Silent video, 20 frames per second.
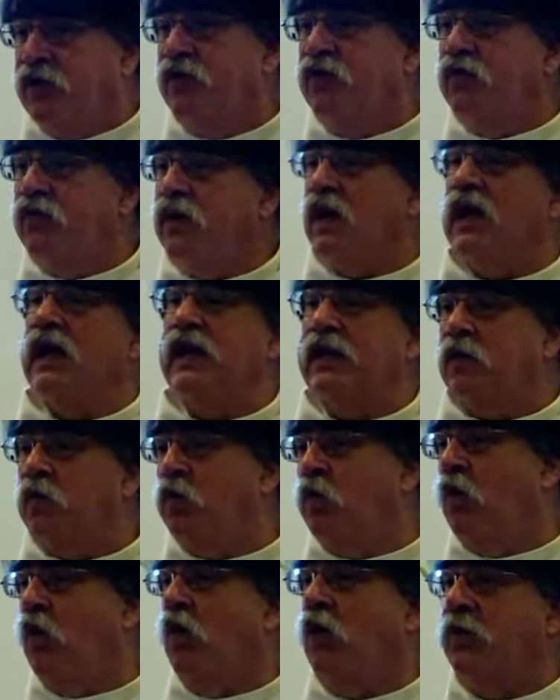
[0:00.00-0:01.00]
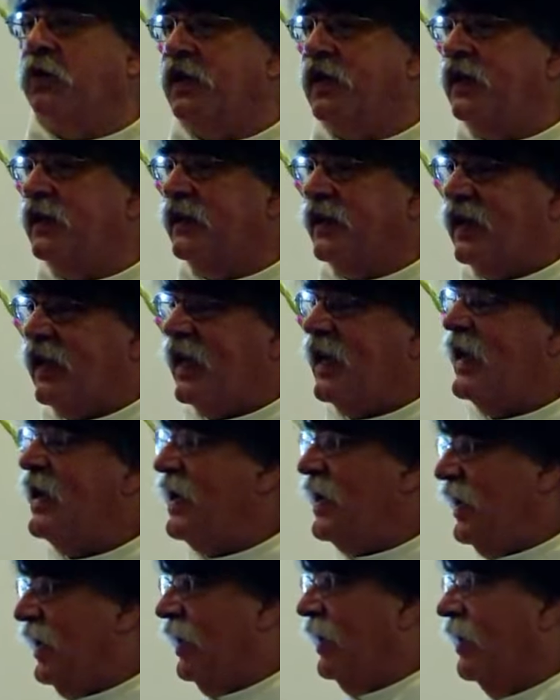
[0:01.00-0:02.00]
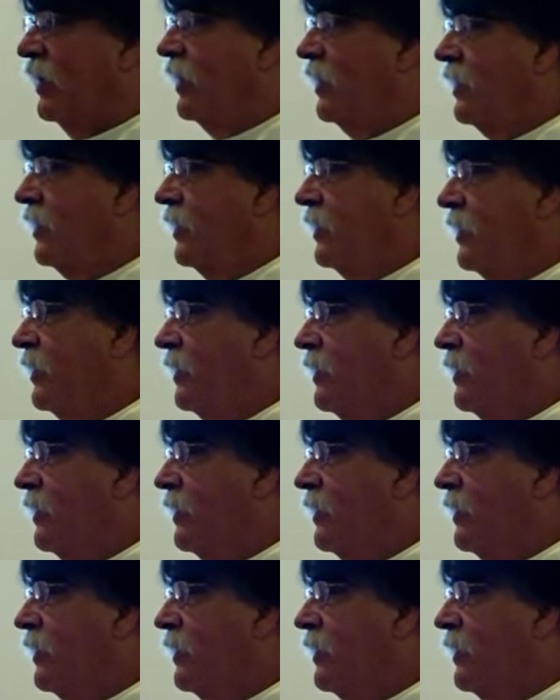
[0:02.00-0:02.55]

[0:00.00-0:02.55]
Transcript: do not want a king.